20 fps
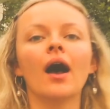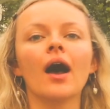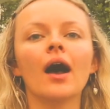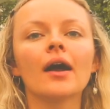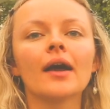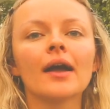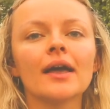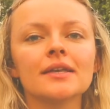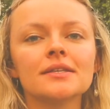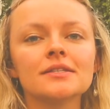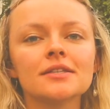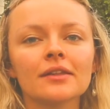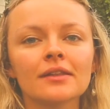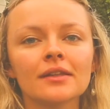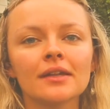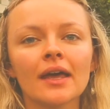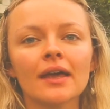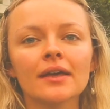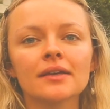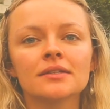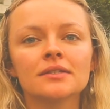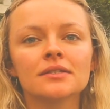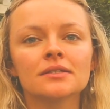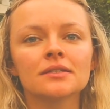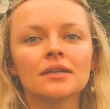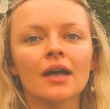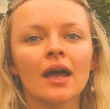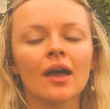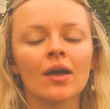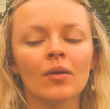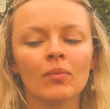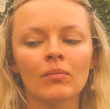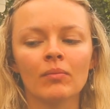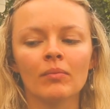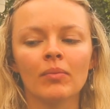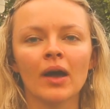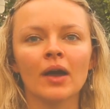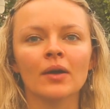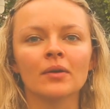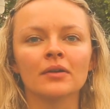Okay, so the next
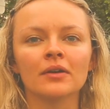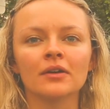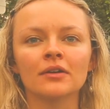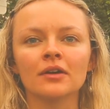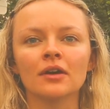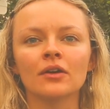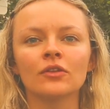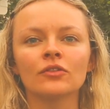bag we're going to